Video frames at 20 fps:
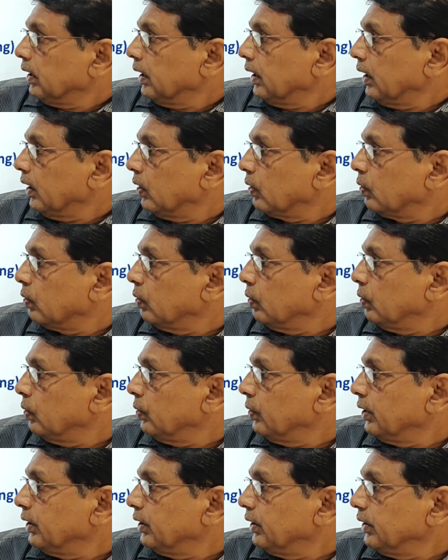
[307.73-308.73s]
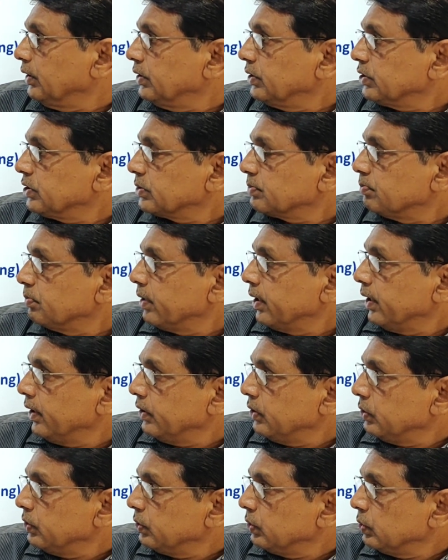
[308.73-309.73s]
Agglutinins
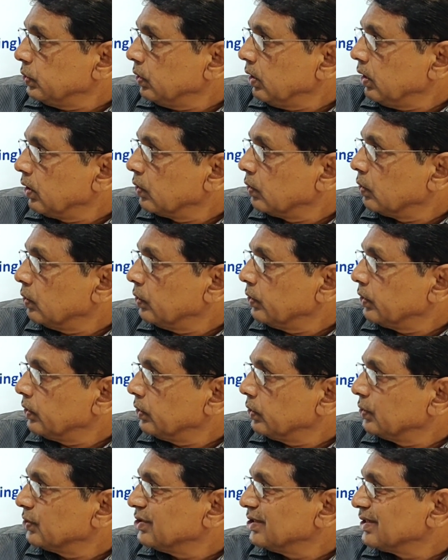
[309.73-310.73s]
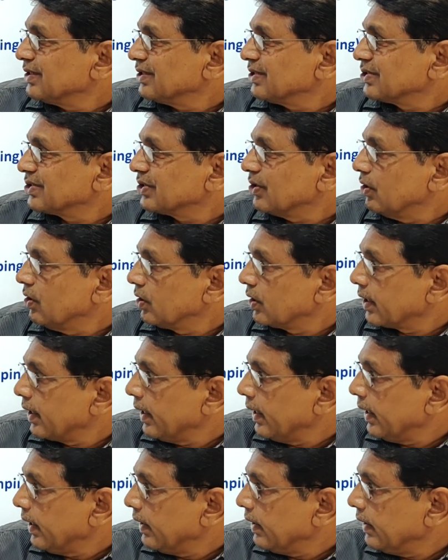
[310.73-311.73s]
bind to agglutinogens or
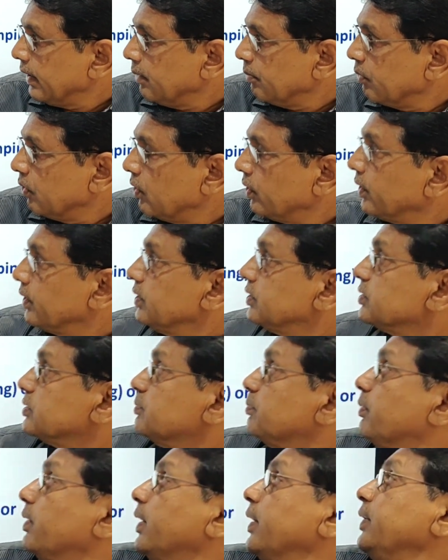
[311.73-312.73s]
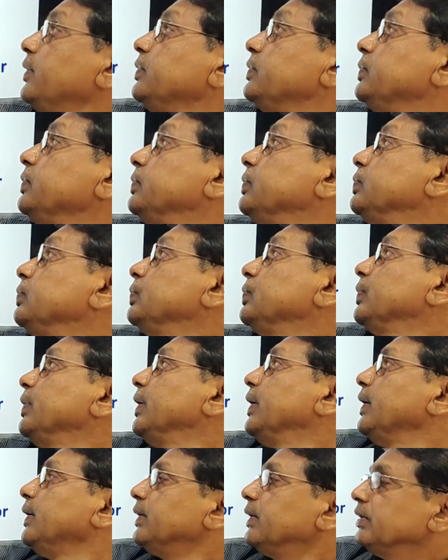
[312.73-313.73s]
antibodies bind to
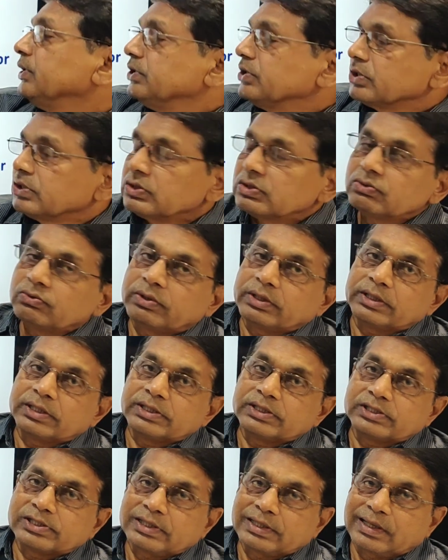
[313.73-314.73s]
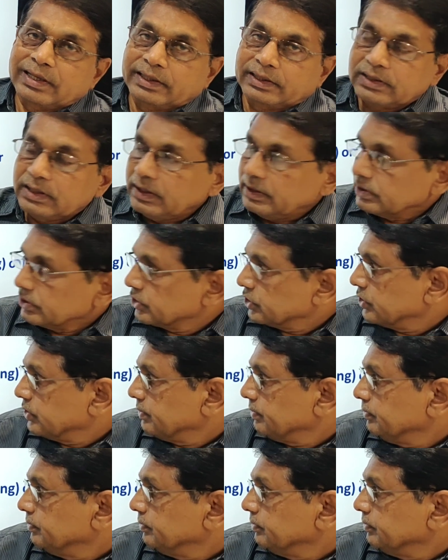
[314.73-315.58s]
antigens, we can say like that.